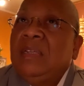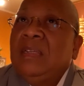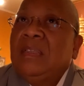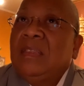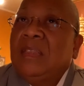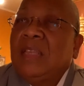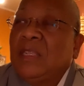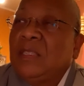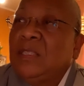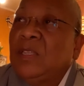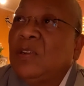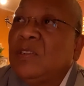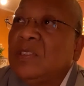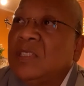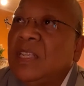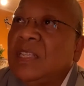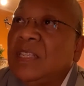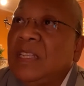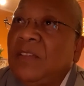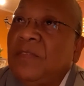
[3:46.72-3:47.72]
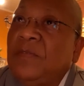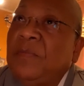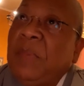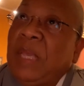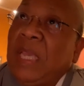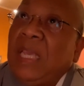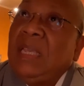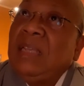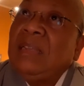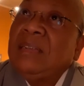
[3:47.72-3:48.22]
They learned to love
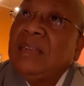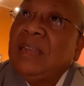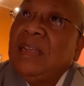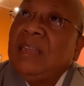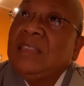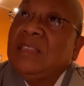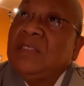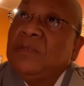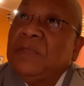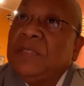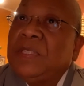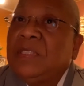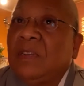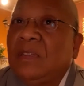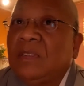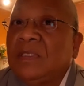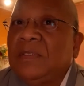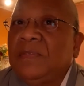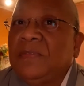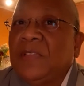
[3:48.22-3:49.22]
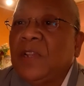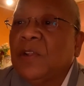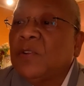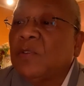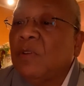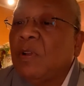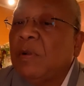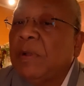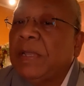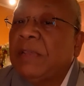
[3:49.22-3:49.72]
me as the result of their
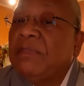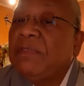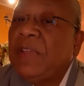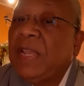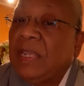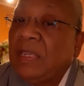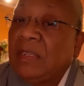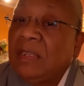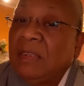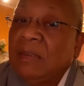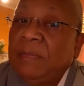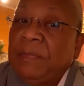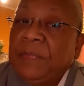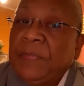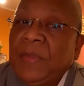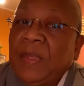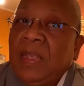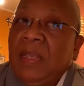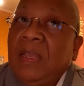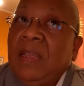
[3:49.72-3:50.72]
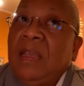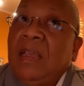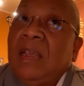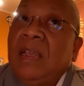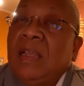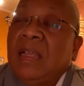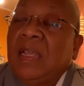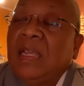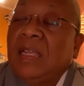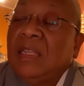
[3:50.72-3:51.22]
growing faith.
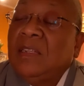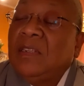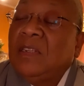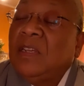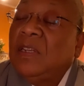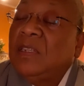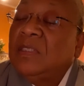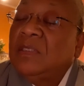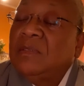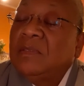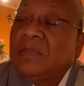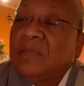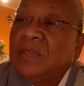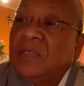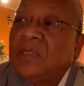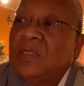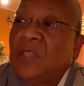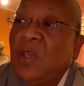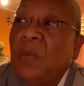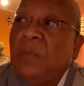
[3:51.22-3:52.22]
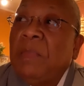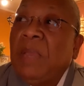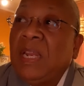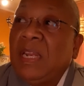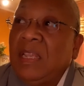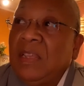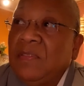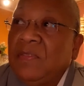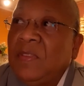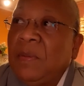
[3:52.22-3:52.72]
And so
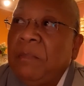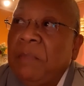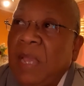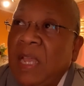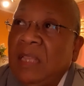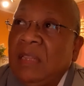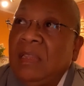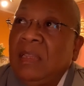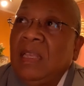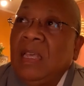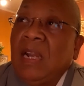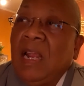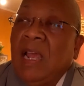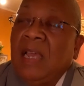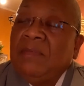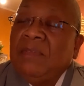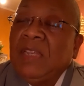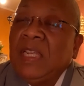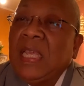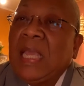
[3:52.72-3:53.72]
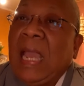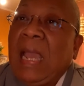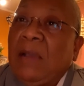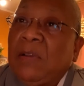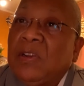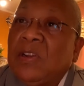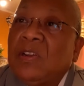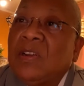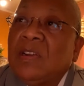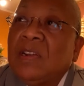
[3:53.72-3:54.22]
many of the men that I've
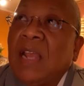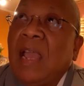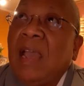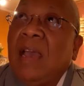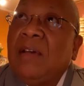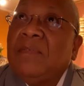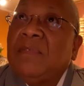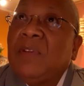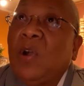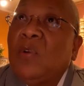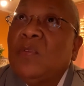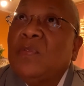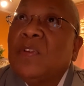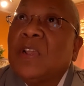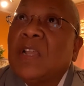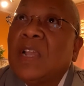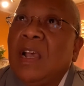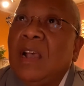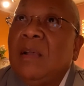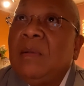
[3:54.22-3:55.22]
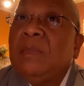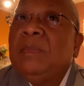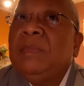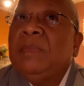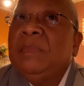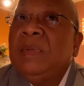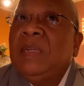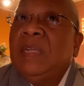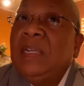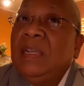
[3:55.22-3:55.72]
encountered have overcome
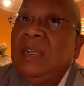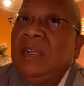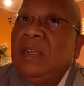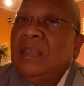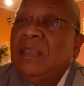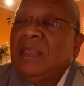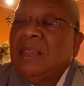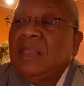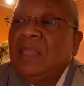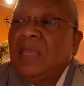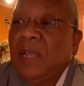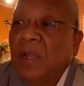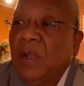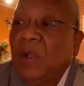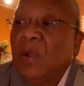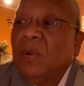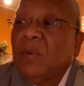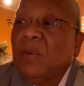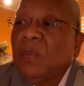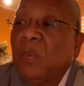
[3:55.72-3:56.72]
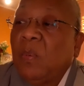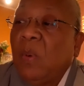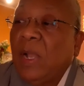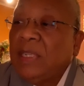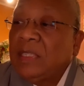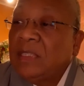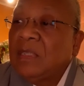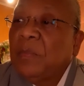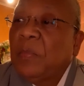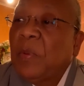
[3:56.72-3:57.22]
their
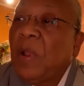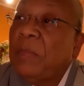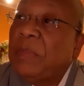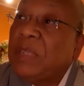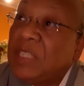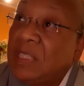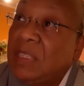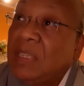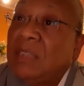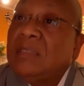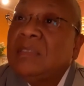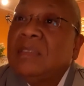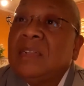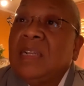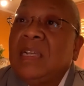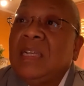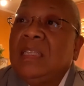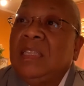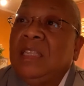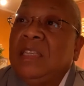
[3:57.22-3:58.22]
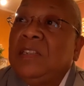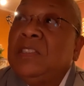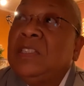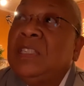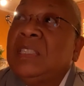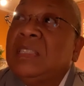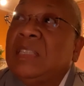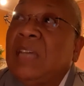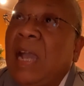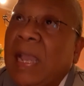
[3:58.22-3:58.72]
white supremacy and their
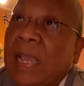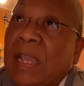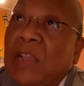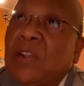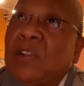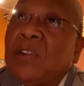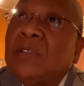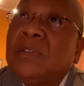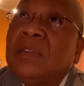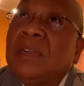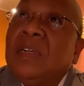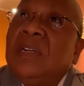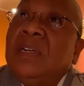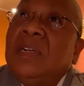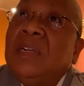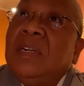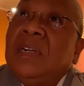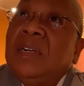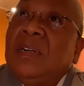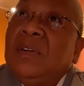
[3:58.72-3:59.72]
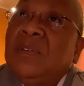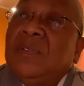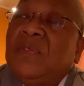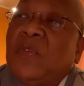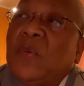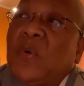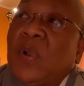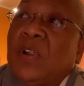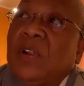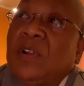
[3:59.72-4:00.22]
desire
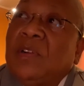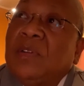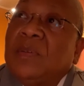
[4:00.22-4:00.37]
for